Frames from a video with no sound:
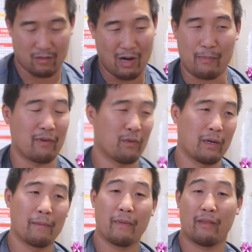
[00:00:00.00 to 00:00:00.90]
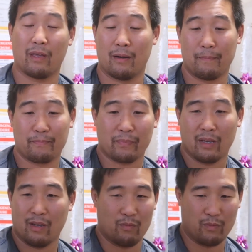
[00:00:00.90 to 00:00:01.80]
crap everywhere. And then
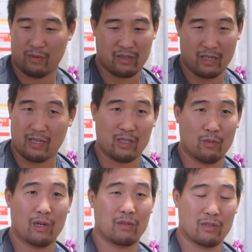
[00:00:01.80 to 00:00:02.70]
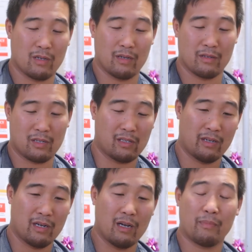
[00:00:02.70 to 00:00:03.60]
that takes a while to
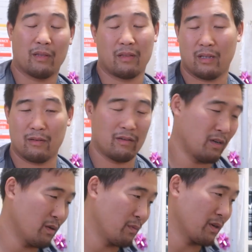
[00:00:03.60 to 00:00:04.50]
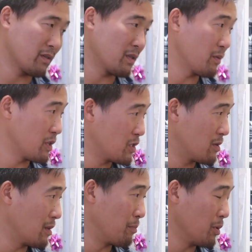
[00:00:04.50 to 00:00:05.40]
clean up, and then we got to deal with the
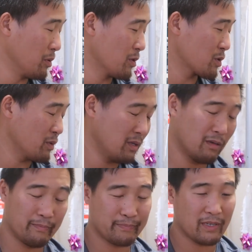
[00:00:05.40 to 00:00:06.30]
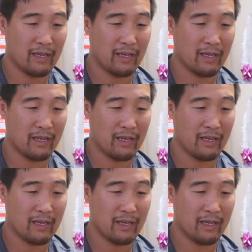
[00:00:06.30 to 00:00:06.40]
pool as well,